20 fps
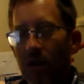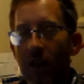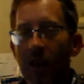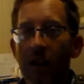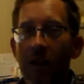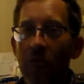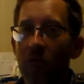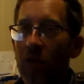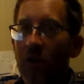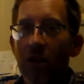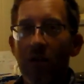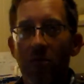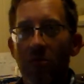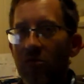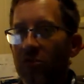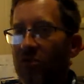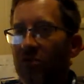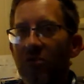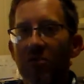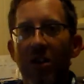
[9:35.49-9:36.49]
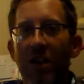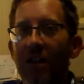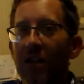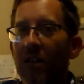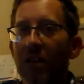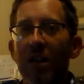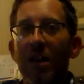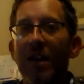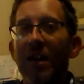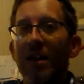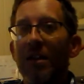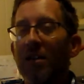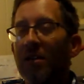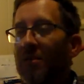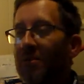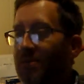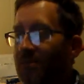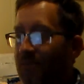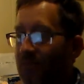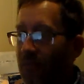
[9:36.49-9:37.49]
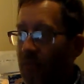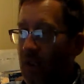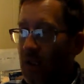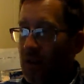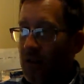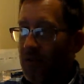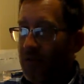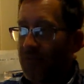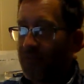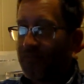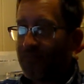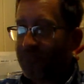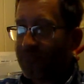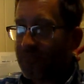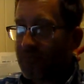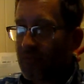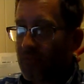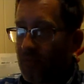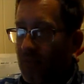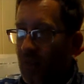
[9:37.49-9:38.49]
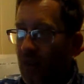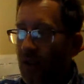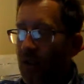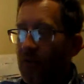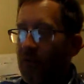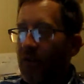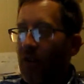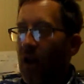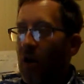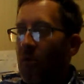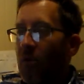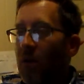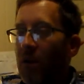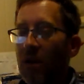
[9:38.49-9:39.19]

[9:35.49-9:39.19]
and it wouldn't hit a lick. And so.